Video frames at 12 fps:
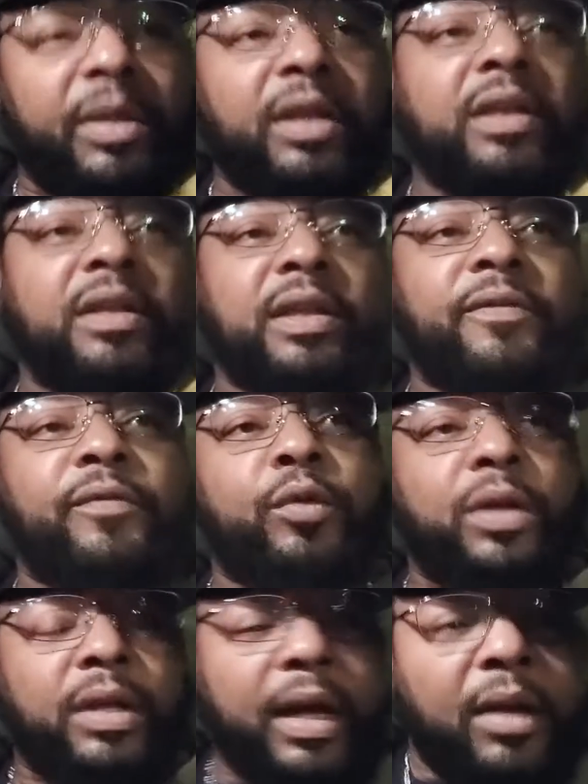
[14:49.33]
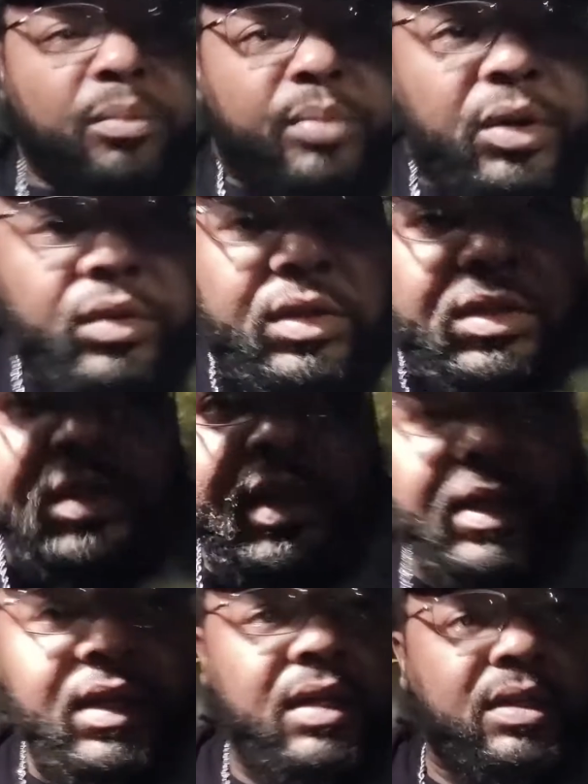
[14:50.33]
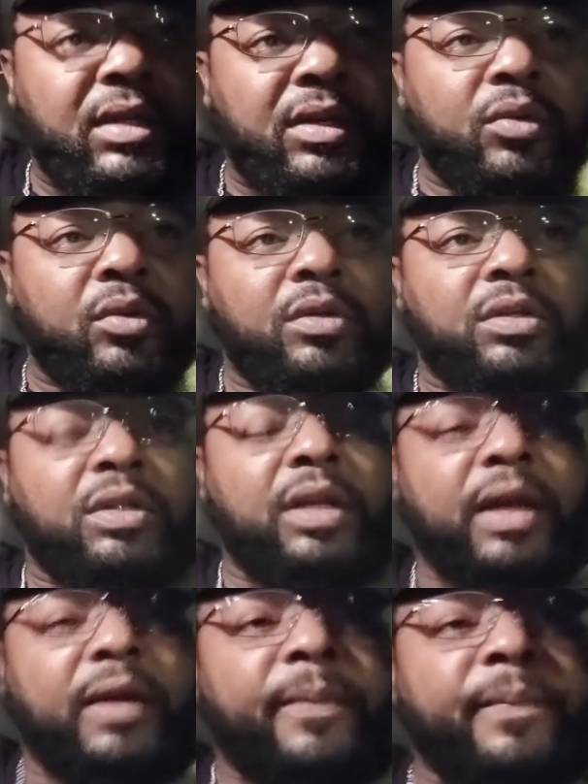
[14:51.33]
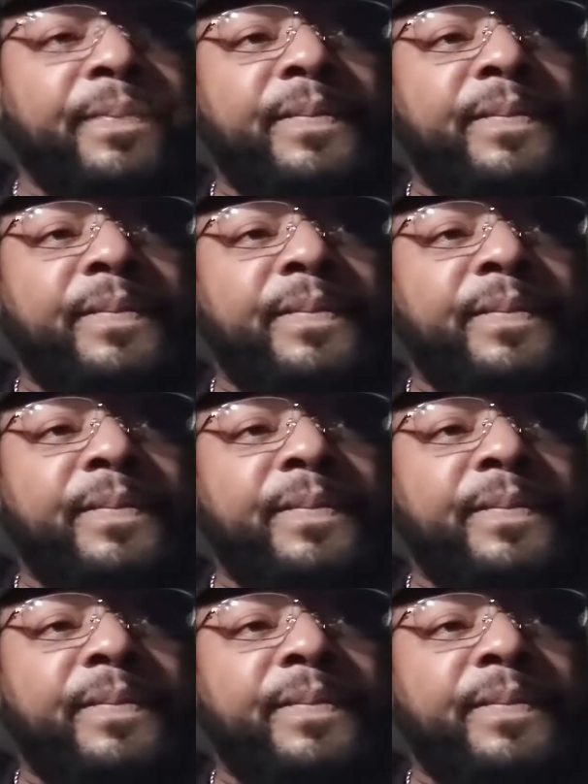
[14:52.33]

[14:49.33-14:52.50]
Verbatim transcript: I mean, to get that $40 bonus. I did 10 orders tonight.